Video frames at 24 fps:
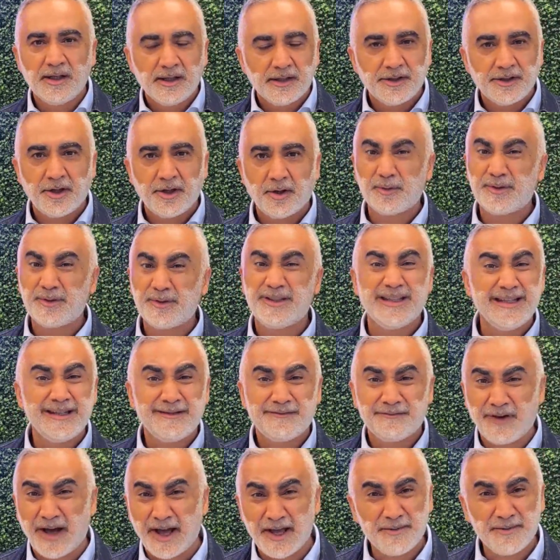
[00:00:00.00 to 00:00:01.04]

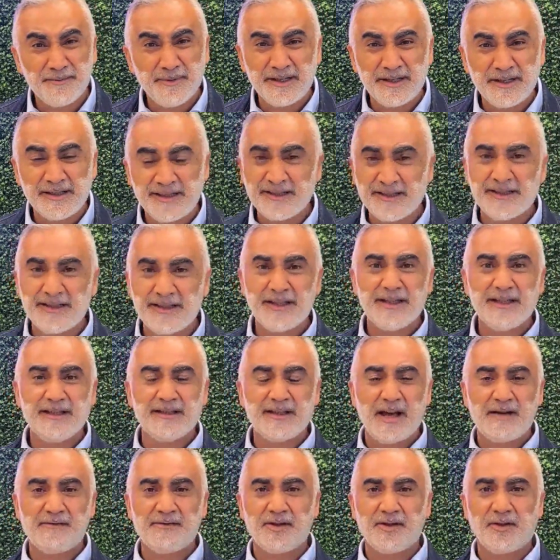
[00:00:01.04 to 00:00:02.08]
vitamin D
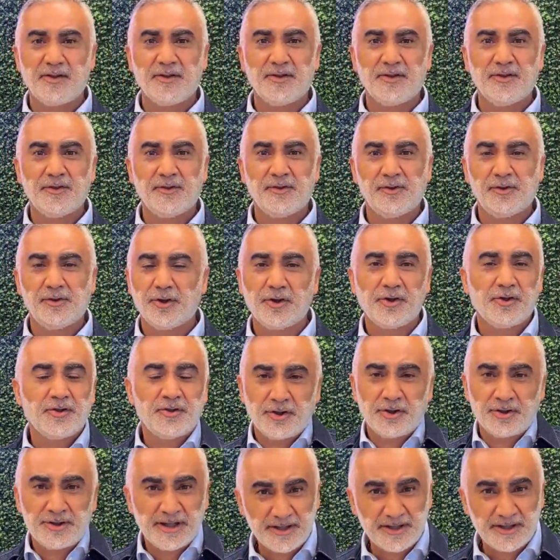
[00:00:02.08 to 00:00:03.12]
levels, your
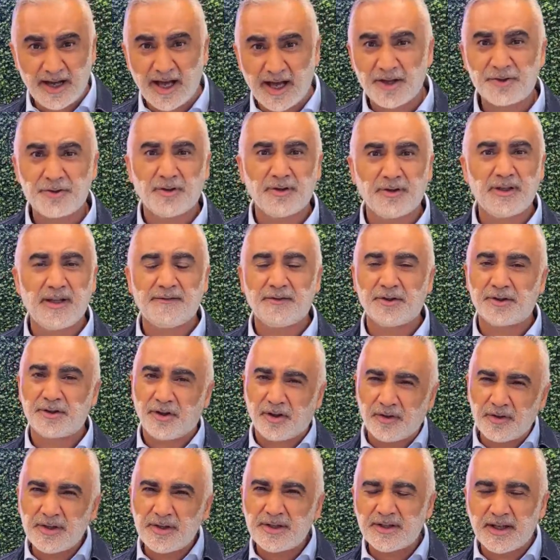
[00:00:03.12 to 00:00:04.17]
testosterone levels, all
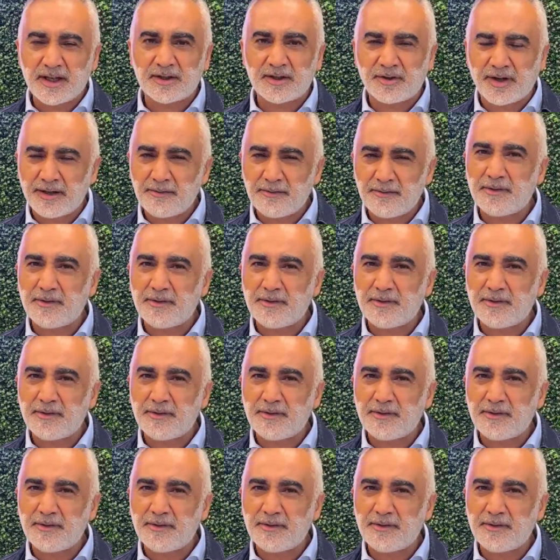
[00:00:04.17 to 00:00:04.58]
these things, right?